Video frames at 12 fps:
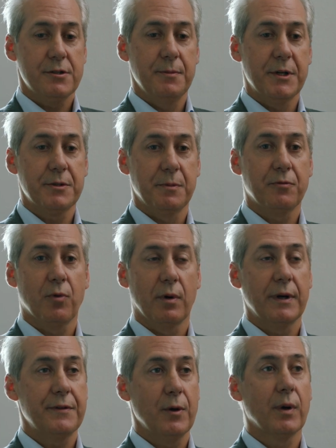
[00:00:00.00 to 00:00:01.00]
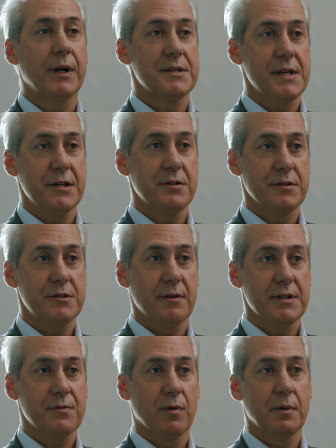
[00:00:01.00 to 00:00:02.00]
you mentioned before, right, the organization's
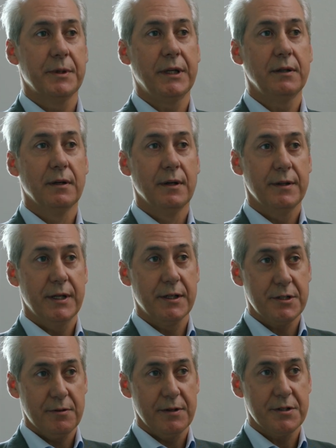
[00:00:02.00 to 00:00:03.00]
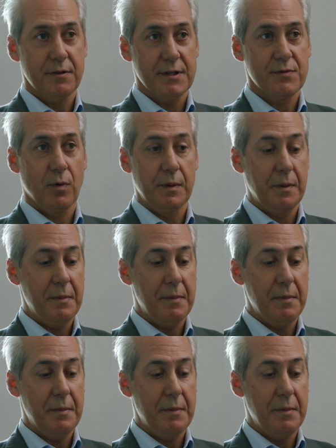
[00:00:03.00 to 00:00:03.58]
transforming, the industry is transforming.